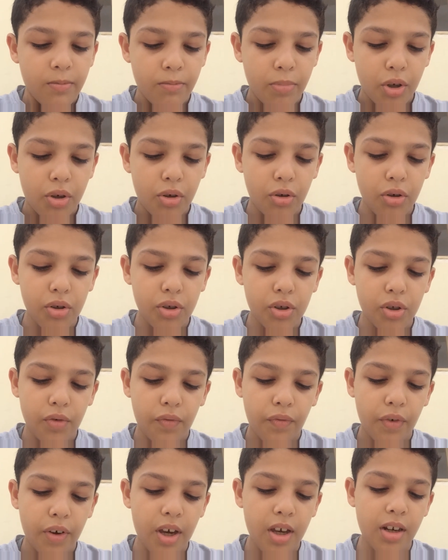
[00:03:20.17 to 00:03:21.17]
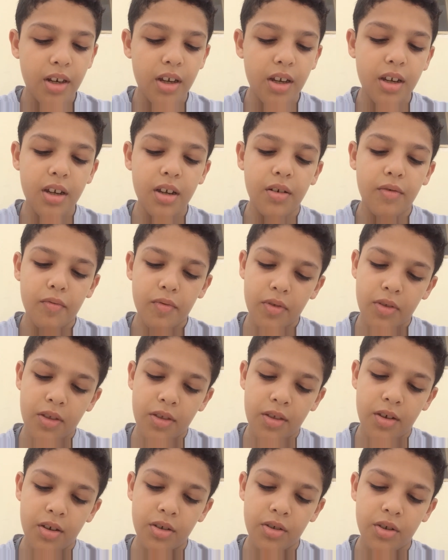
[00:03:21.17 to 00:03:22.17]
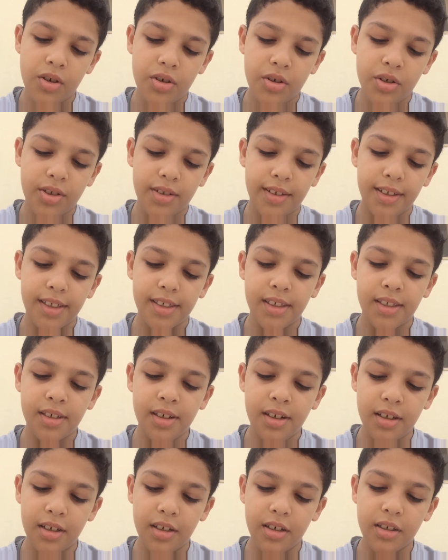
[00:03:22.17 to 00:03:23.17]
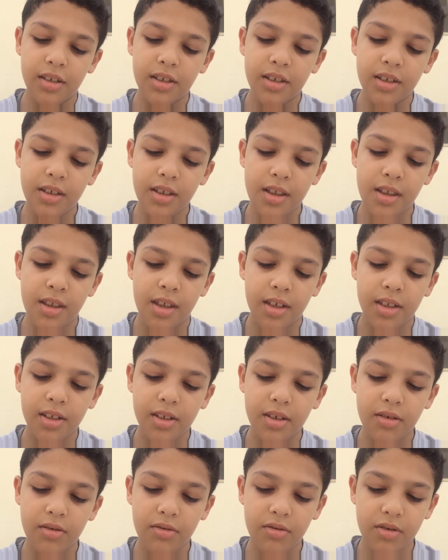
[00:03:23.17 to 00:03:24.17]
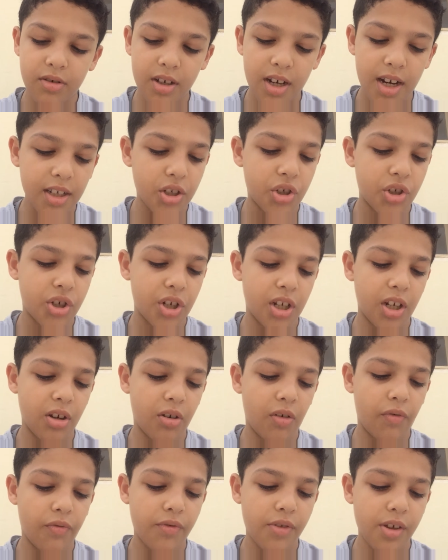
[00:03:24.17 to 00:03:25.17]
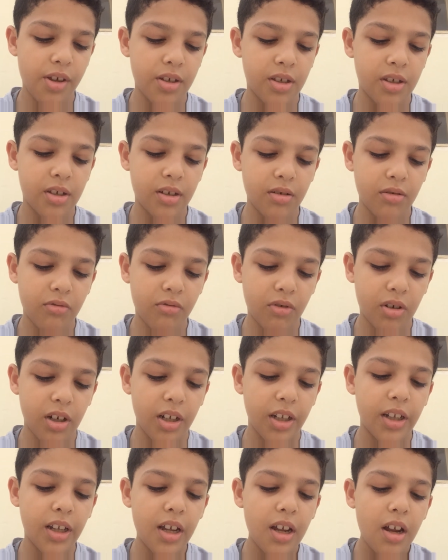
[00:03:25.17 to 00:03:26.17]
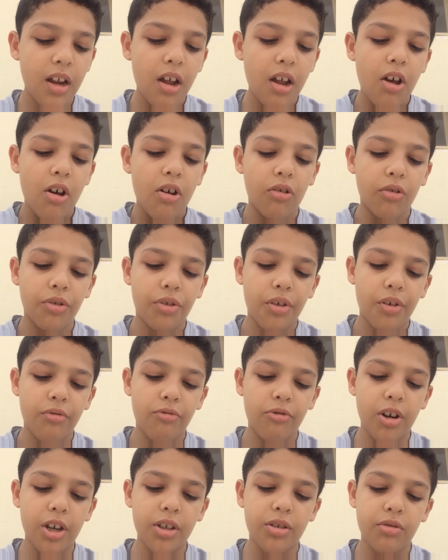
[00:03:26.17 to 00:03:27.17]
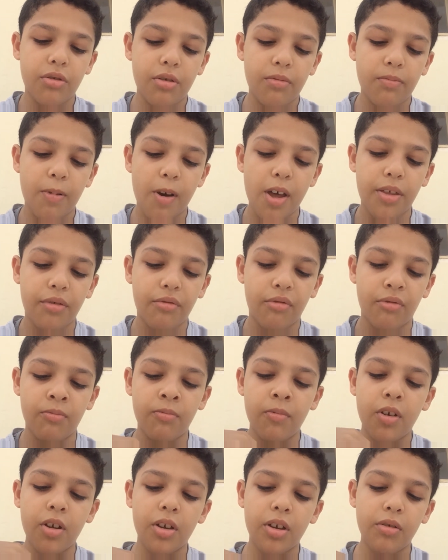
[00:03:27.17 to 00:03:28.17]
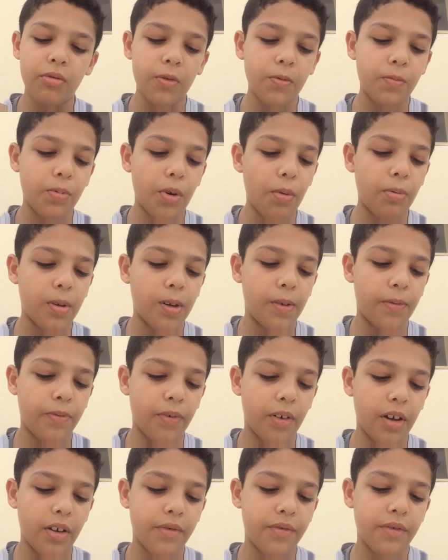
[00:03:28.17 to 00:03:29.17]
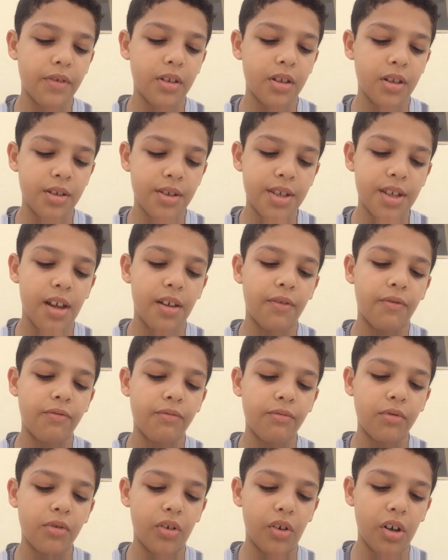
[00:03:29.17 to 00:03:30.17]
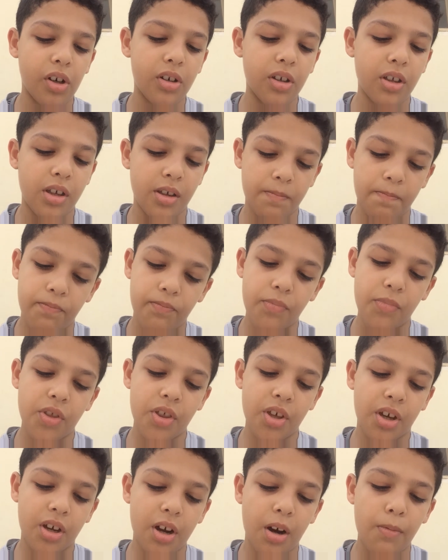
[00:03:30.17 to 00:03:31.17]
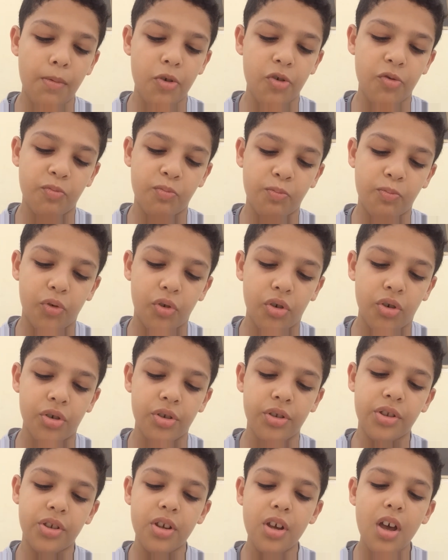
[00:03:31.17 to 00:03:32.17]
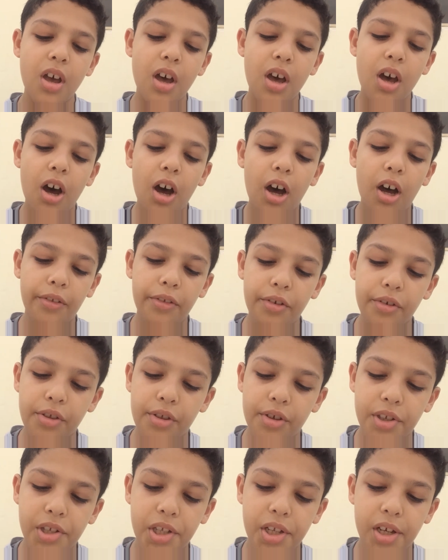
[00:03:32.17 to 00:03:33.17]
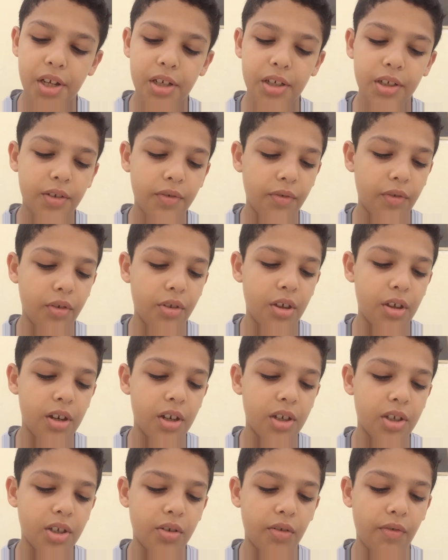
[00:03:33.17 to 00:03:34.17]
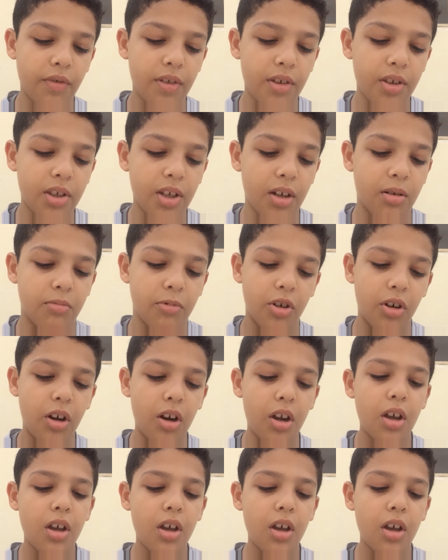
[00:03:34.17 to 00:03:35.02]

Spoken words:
Because if any the Dursleys heard the scratching of his quill on their way to the bathroom, he would probably find himself locked in the cupboard under the stairs for the rest of the summer.